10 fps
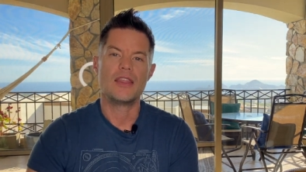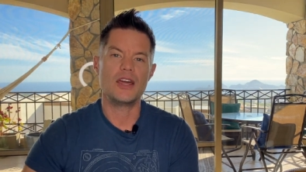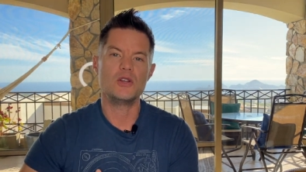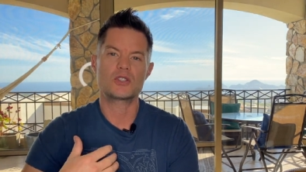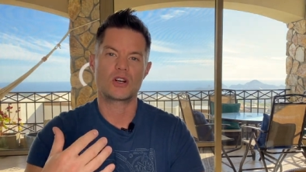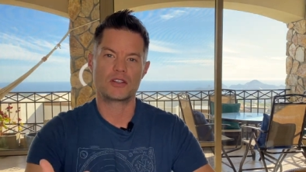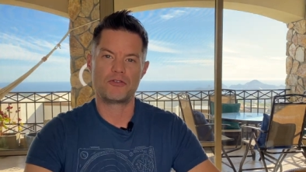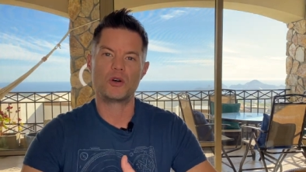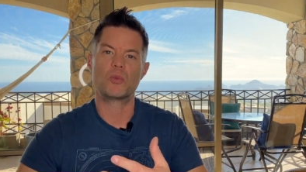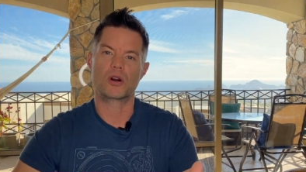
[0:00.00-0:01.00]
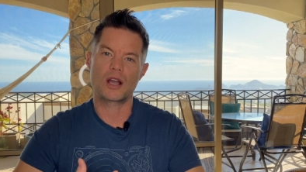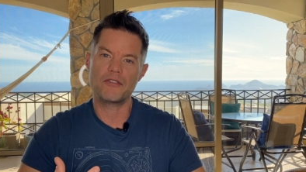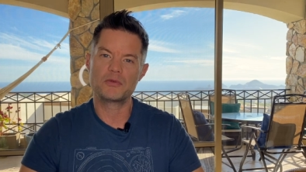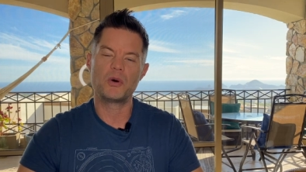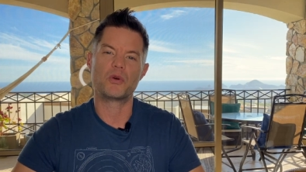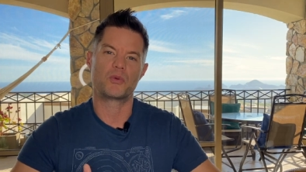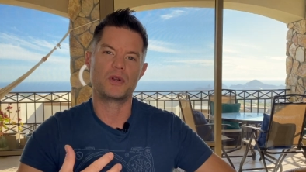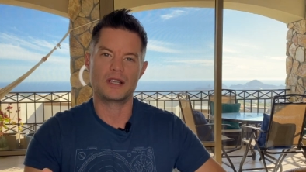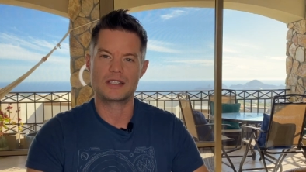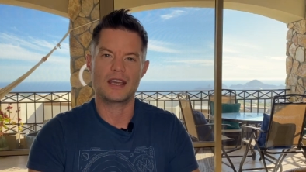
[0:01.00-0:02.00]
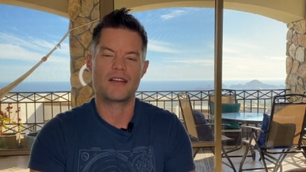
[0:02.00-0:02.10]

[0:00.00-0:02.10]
then you start to feel more comfortable with real estate